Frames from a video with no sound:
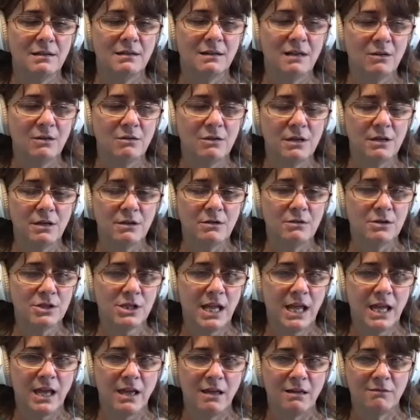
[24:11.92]
I know that others
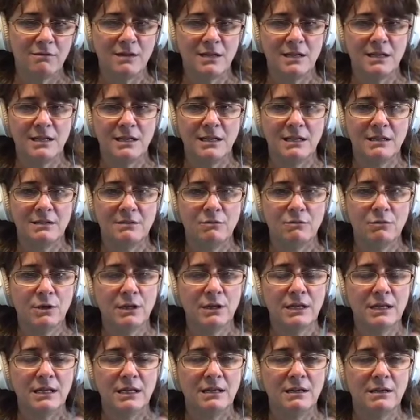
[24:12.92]
have. And it
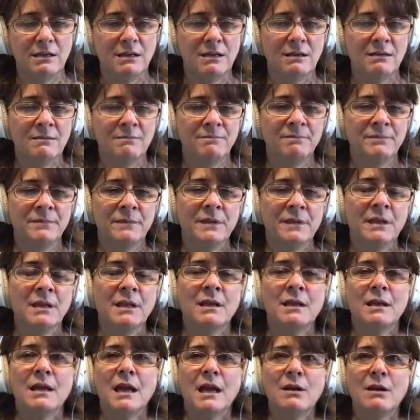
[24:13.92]
really,
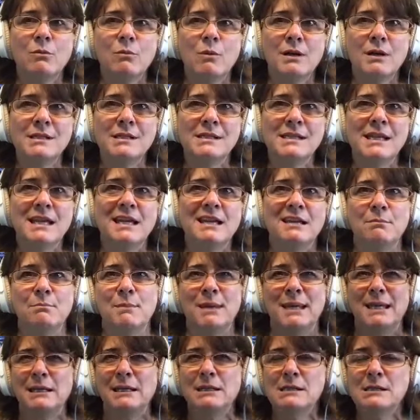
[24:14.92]
I don't want to say it
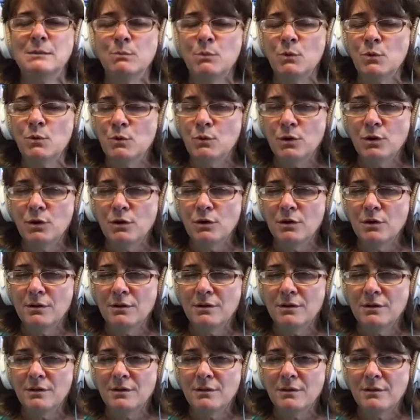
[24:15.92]
means more,
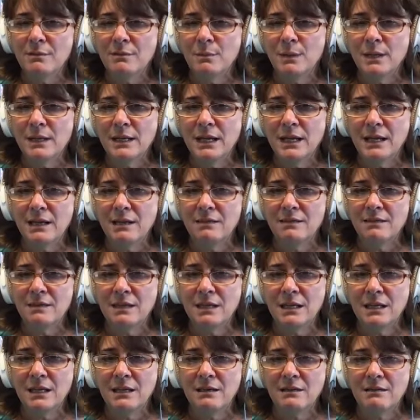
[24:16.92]
mm-hmm. but I
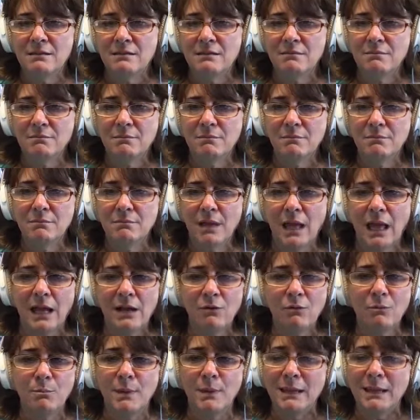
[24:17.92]
think, I
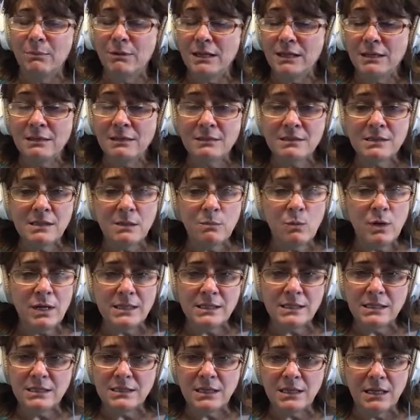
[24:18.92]
don't, maybe in some
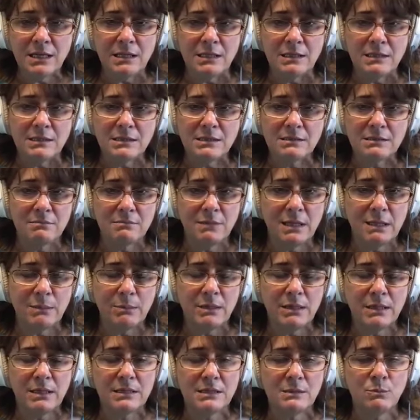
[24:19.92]
ways it does.
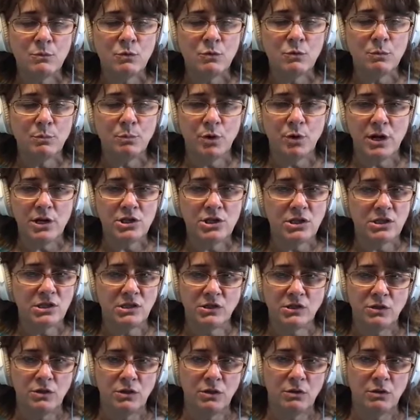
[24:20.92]
Maybe it's more precious
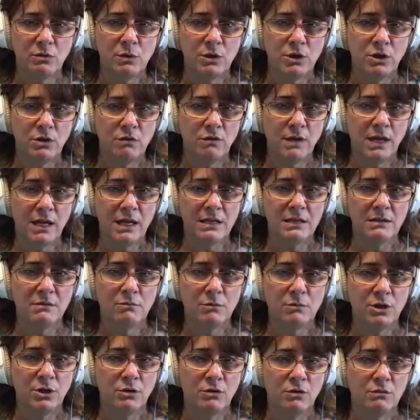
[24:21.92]
to you when you've had,
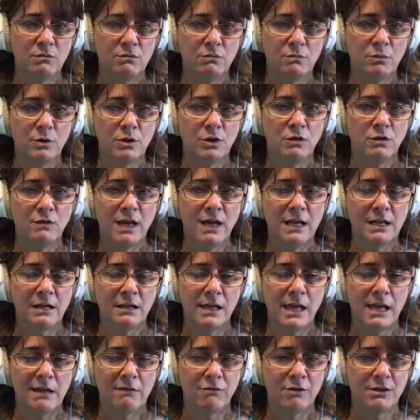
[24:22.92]
when you, when you've had a
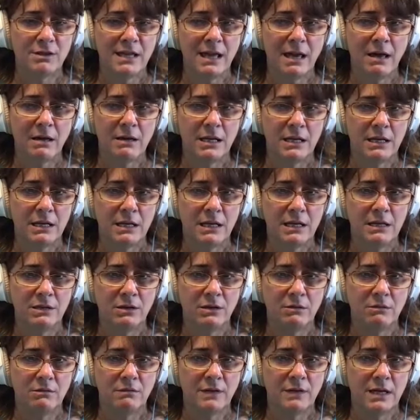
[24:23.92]
life without it and
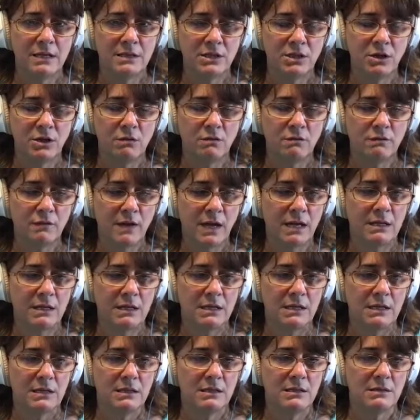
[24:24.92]
you've had to go find
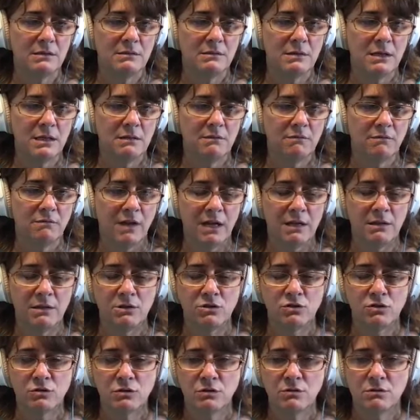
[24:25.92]
it and, and find
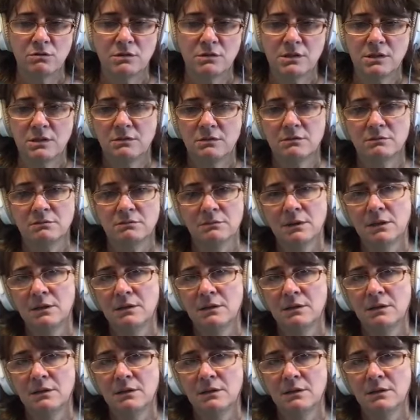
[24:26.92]
the truth. So